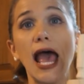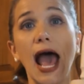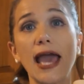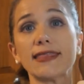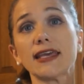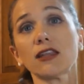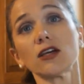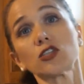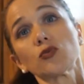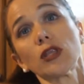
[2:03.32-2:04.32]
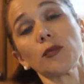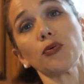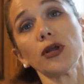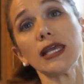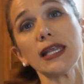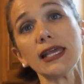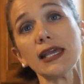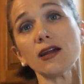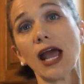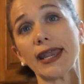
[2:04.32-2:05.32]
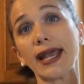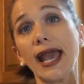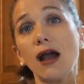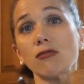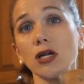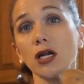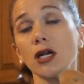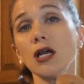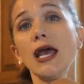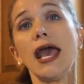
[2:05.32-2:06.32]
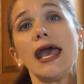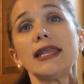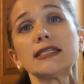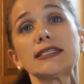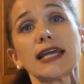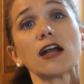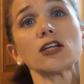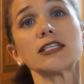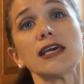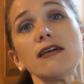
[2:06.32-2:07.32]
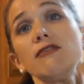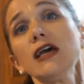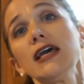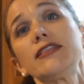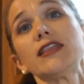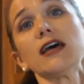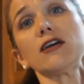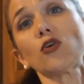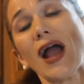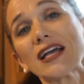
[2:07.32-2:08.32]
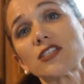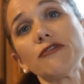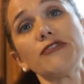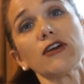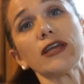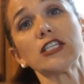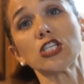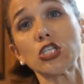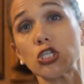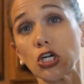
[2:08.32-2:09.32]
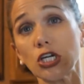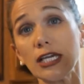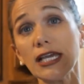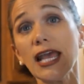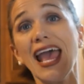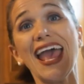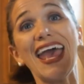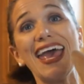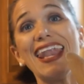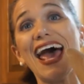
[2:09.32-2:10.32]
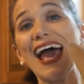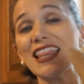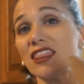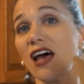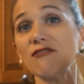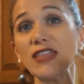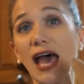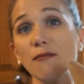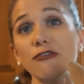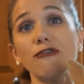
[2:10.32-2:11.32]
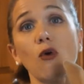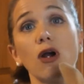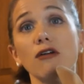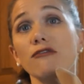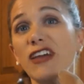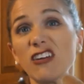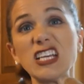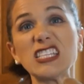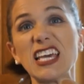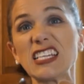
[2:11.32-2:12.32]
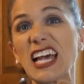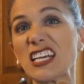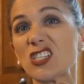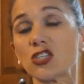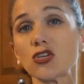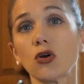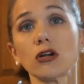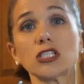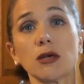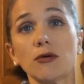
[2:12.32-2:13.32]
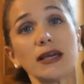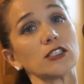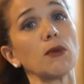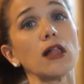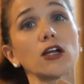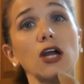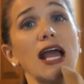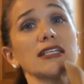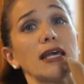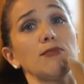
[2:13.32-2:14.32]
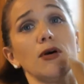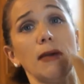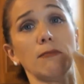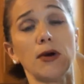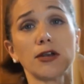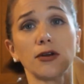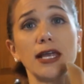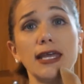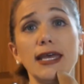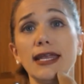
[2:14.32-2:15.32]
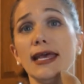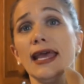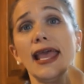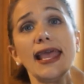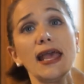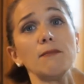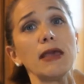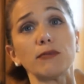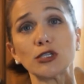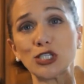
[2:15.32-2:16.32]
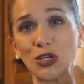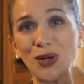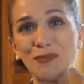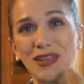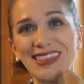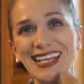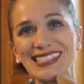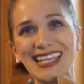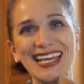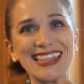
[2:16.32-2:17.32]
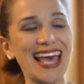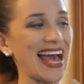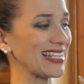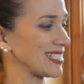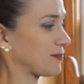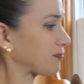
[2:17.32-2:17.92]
I think it looks really pretty in here on a counter, and it's decorative. The cracks are very sturdy, and I love them for various things. I store some of my smaller cracks. I put my butter in it and maple syrup and things like that.